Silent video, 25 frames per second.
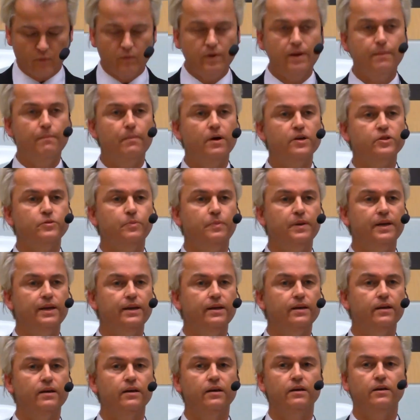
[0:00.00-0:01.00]
We must
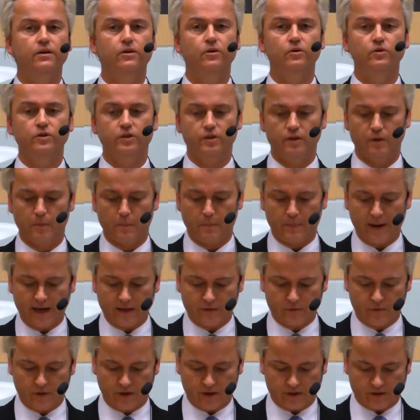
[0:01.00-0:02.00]
be good
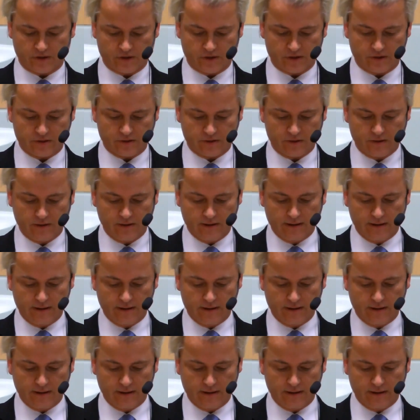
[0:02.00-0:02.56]
patriots.